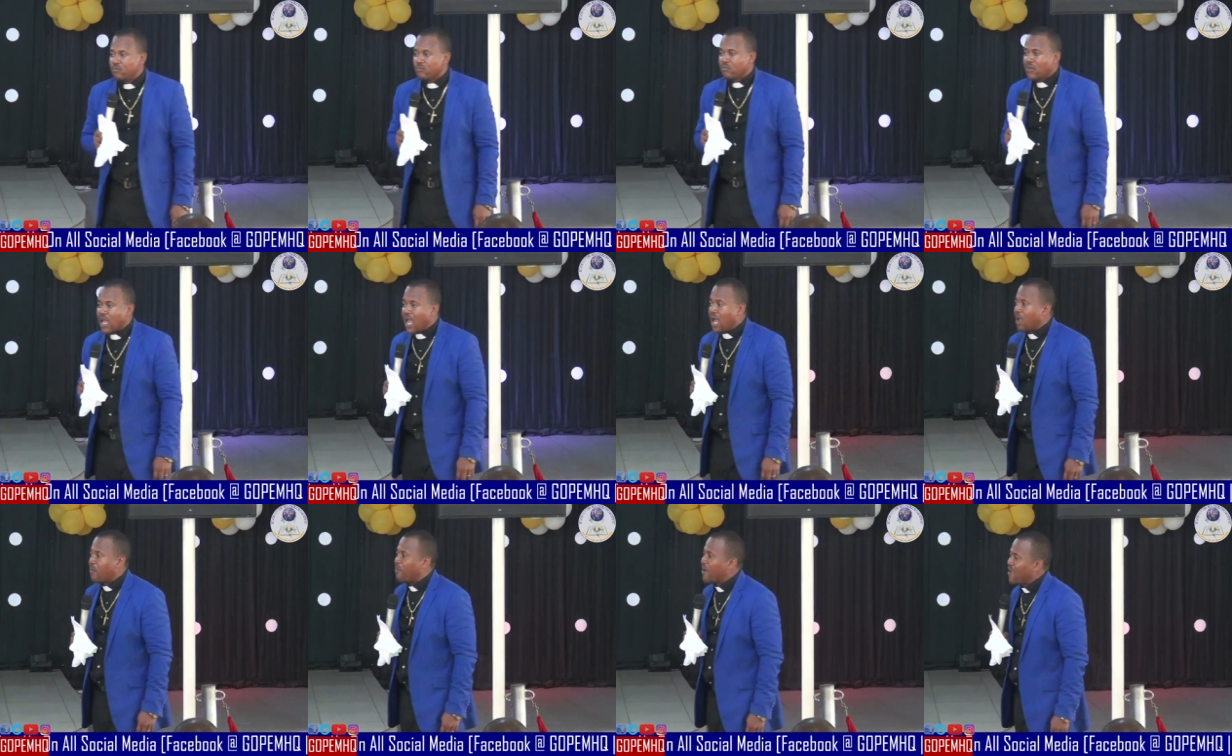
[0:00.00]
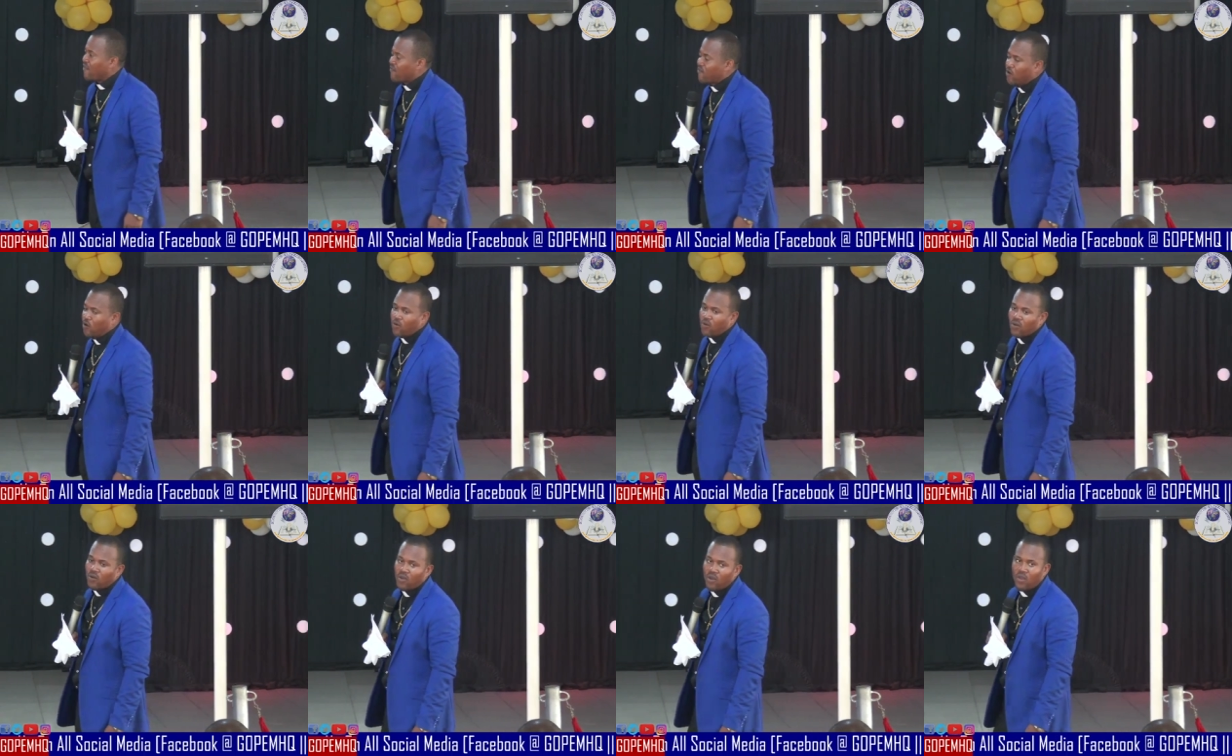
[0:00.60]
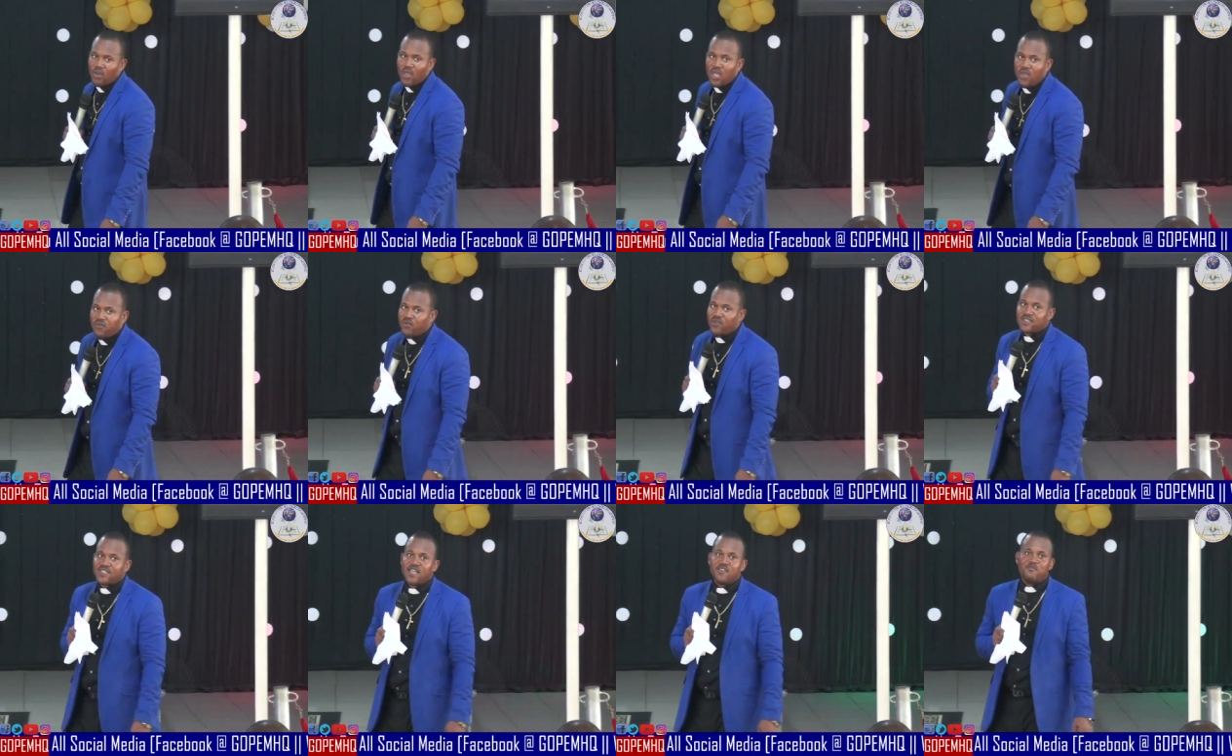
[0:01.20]
Ah, Pastor, if you
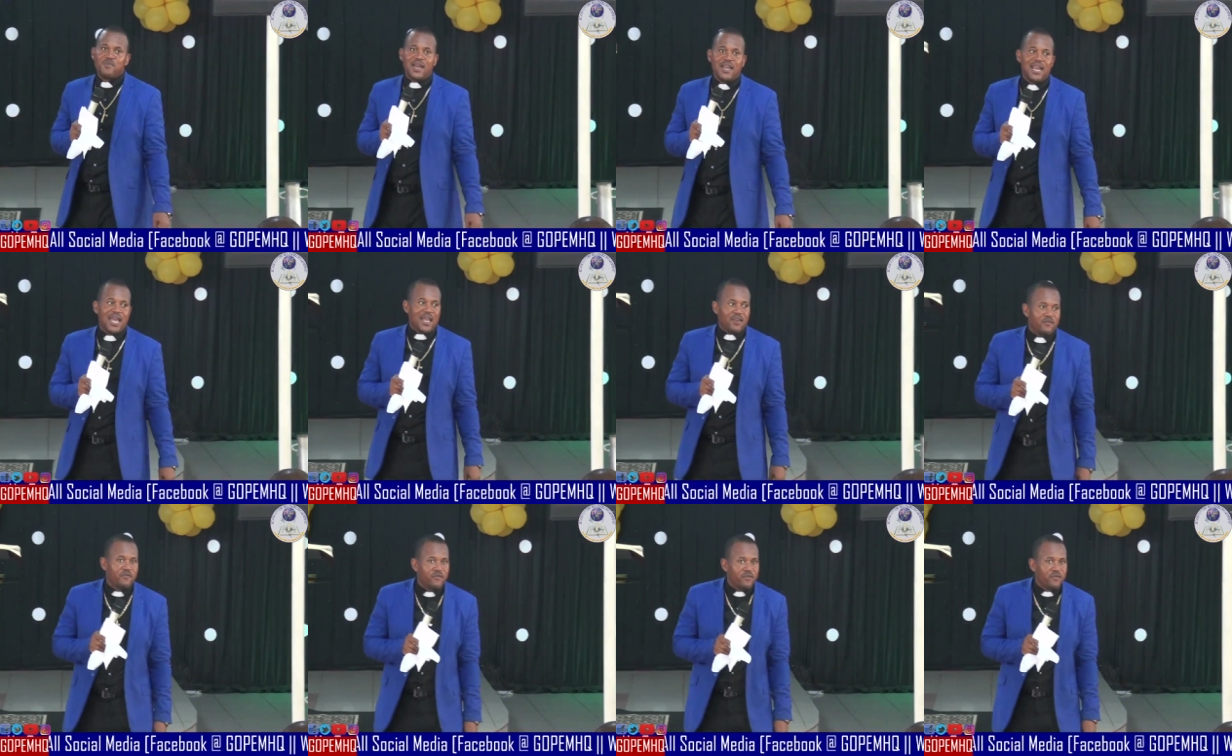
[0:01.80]
save my life.